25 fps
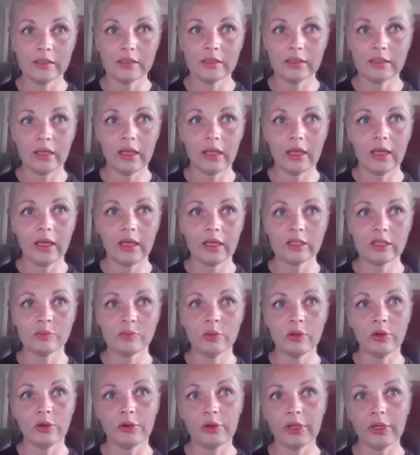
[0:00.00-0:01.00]
is
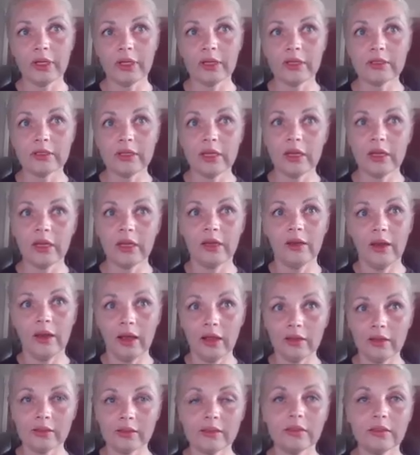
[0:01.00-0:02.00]
exploring data
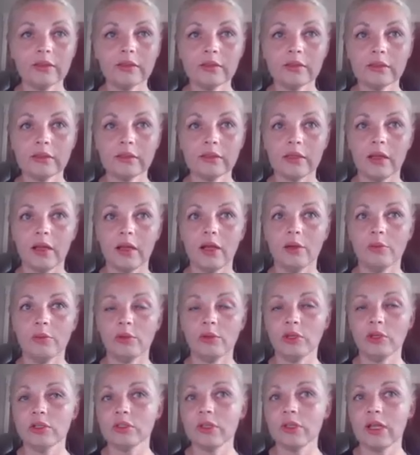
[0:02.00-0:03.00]
analysis.
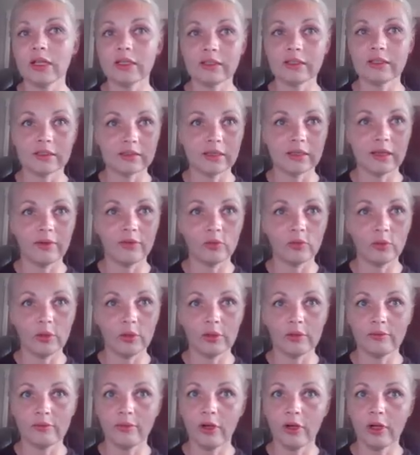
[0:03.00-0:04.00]
There's lots of software
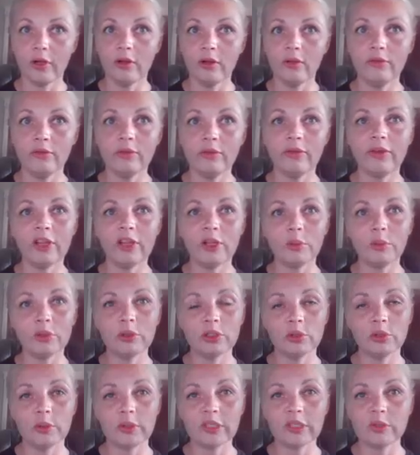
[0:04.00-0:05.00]
involved available
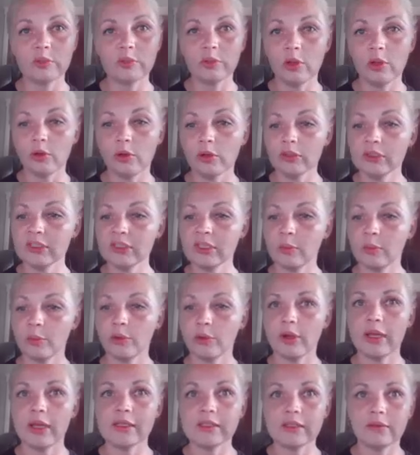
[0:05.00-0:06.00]
to explore,
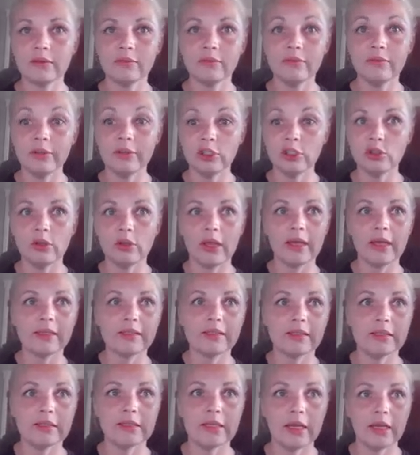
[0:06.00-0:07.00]
summarize, and visualize
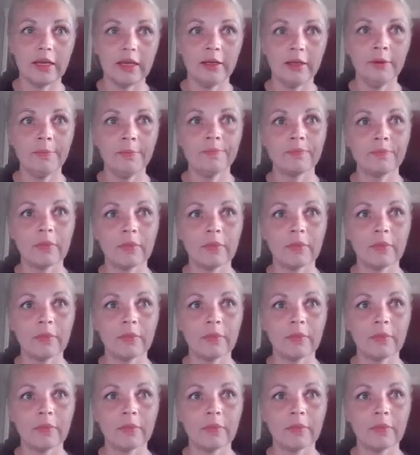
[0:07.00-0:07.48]
the data.